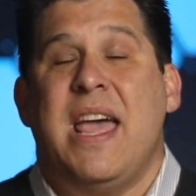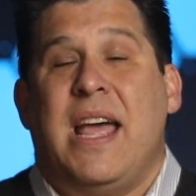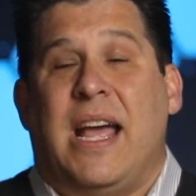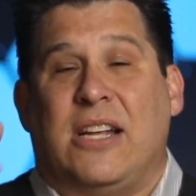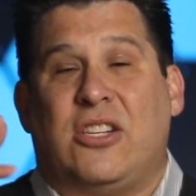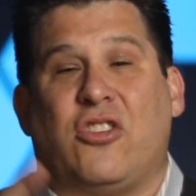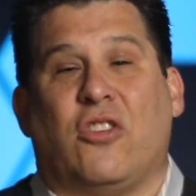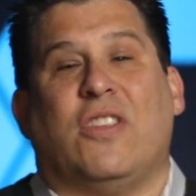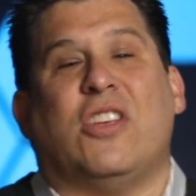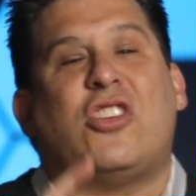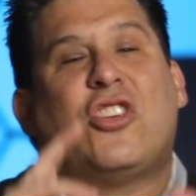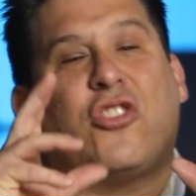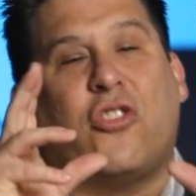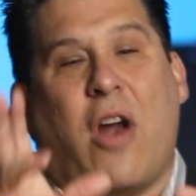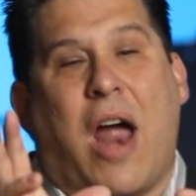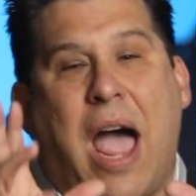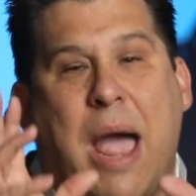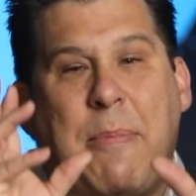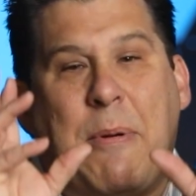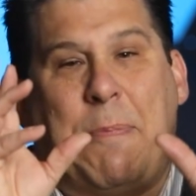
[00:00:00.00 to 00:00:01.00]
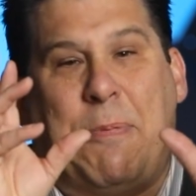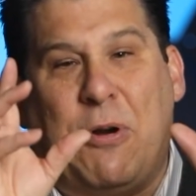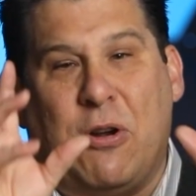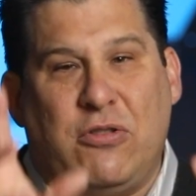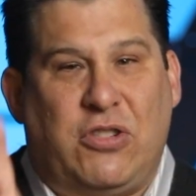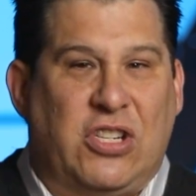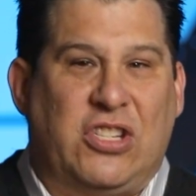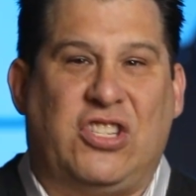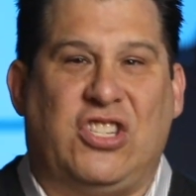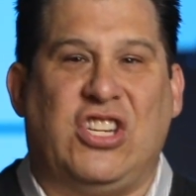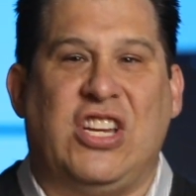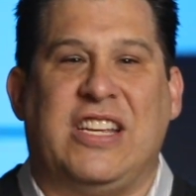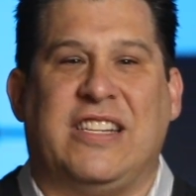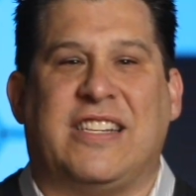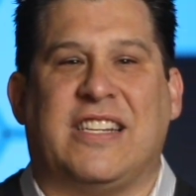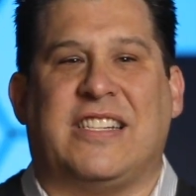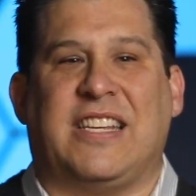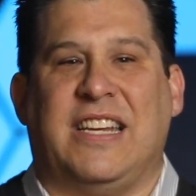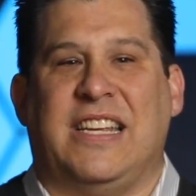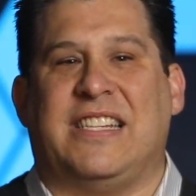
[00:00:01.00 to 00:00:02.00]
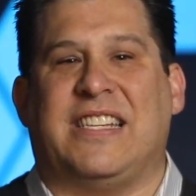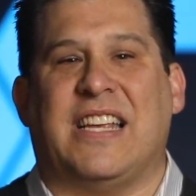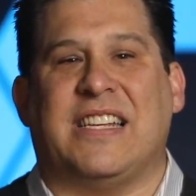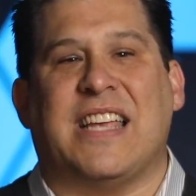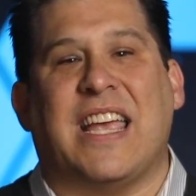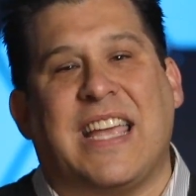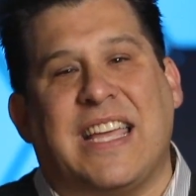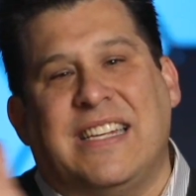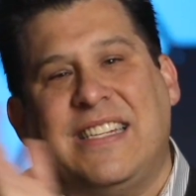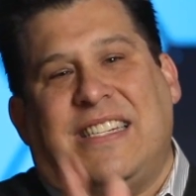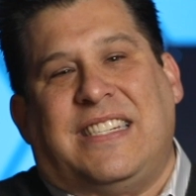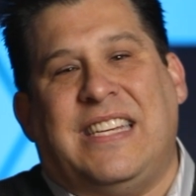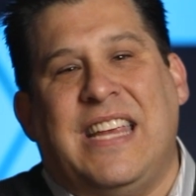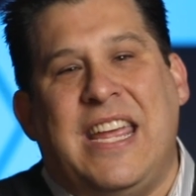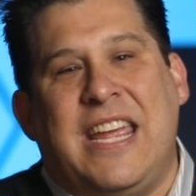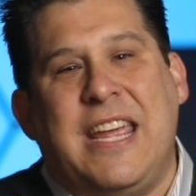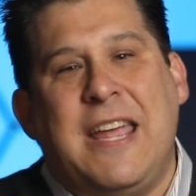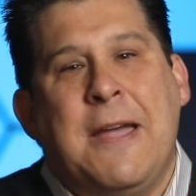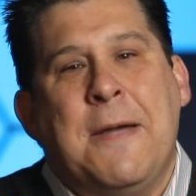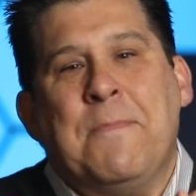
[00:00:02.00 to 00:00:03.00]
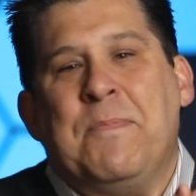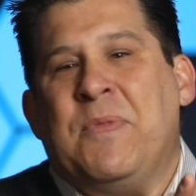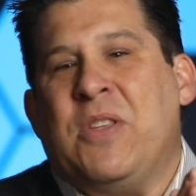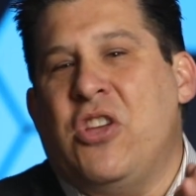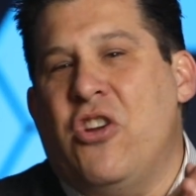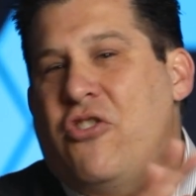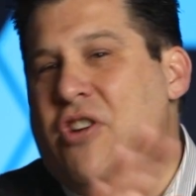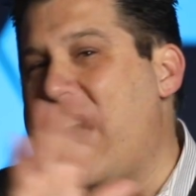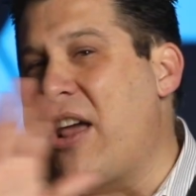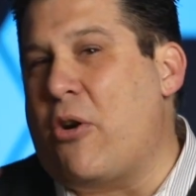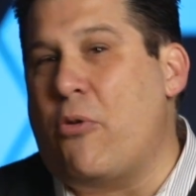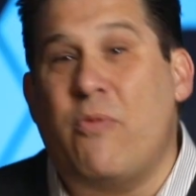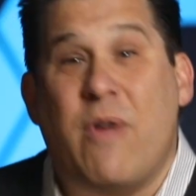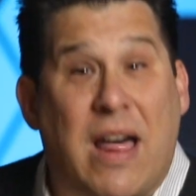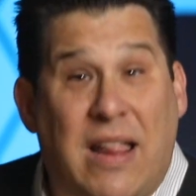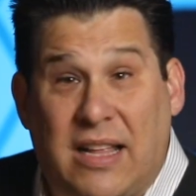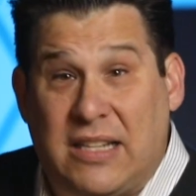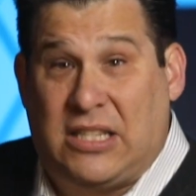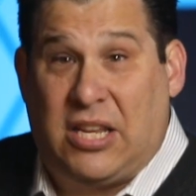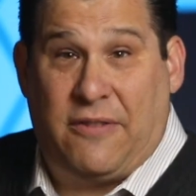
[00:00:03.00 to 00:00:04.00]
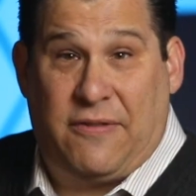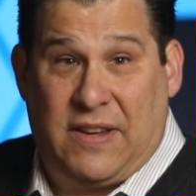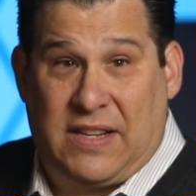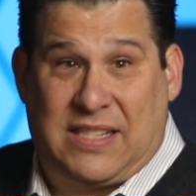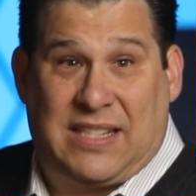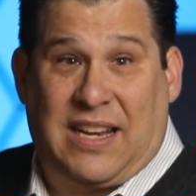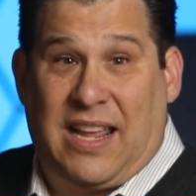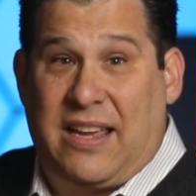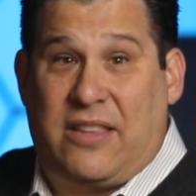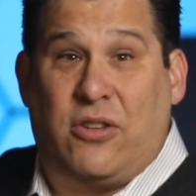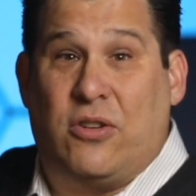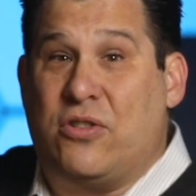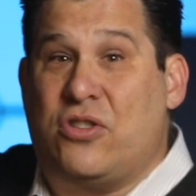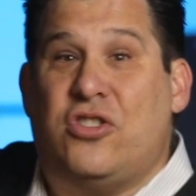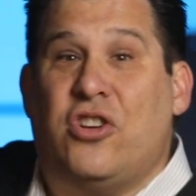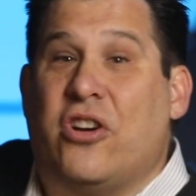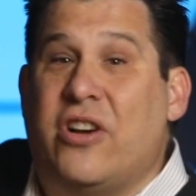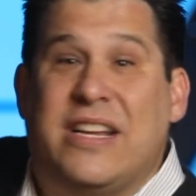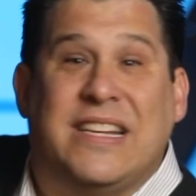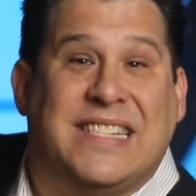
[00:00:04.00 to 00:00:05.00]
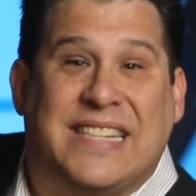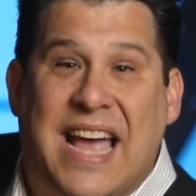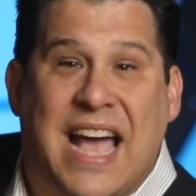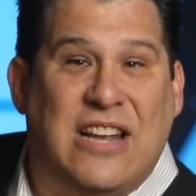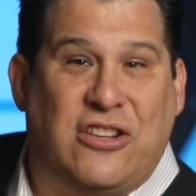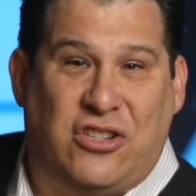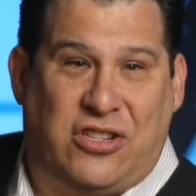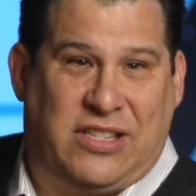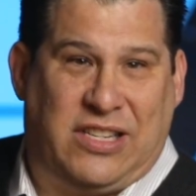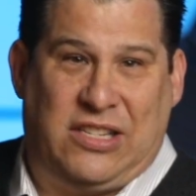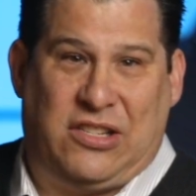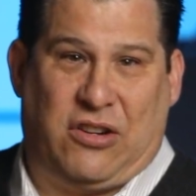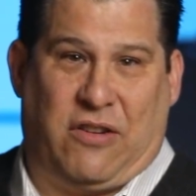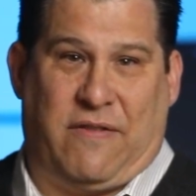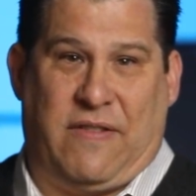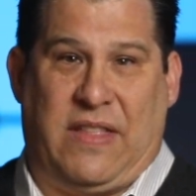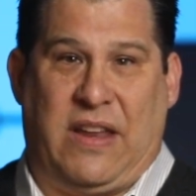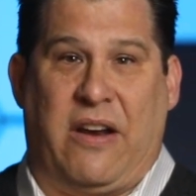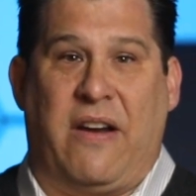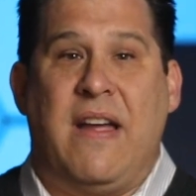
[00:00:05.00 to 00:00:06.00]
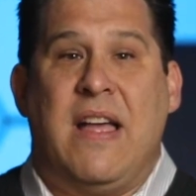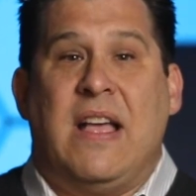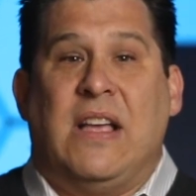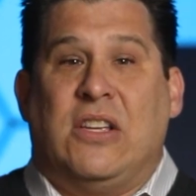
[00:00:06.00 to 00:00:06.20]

And so the scribe approaches Jesus and he says, I can see you're not a relativist like those dirty Sadducees over there.